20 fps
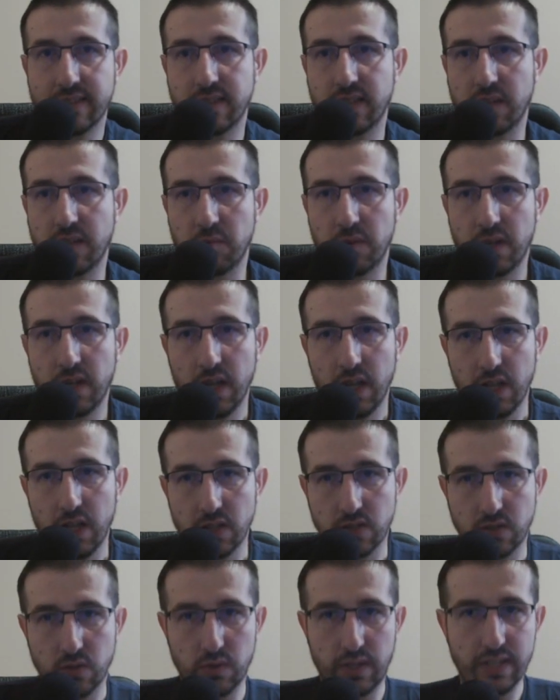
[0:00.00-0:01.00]
them.
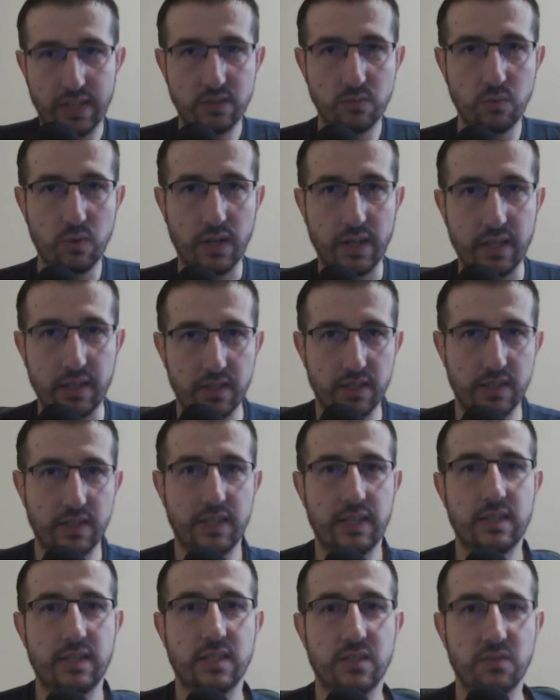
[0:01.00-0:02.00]
So that's why
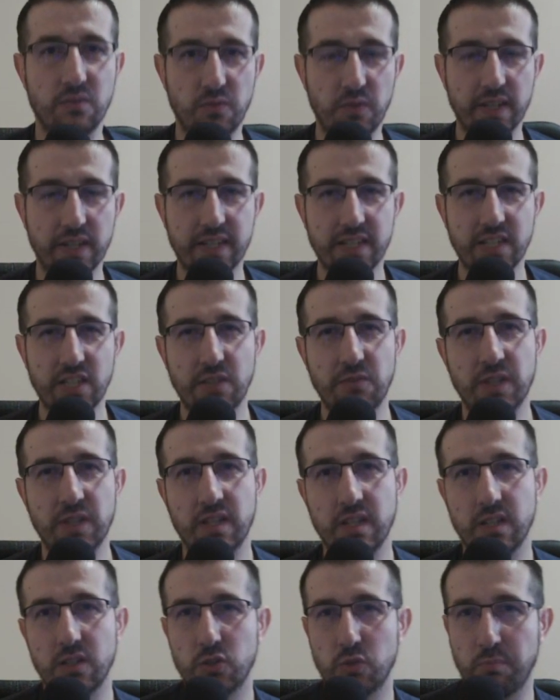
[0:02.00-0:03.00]
it is very
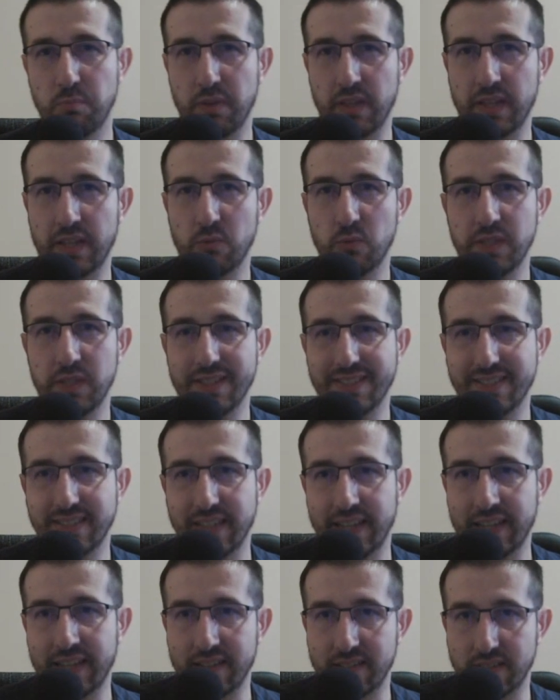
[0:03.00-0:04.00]
difficult to play with the
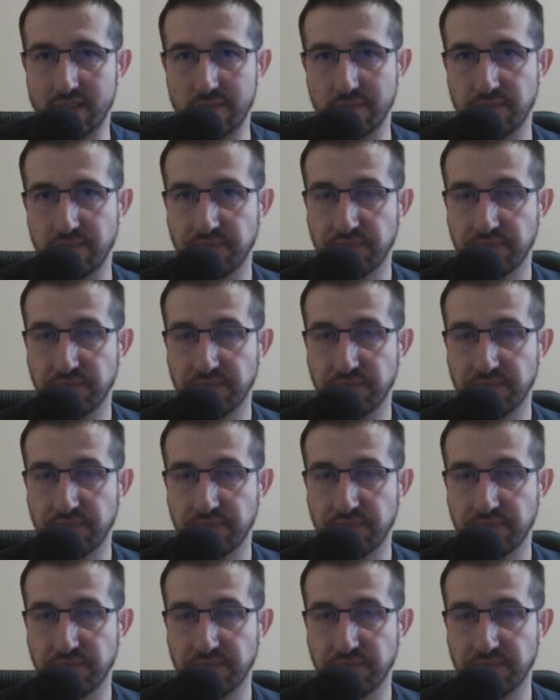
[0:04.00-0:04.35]
Saiyans.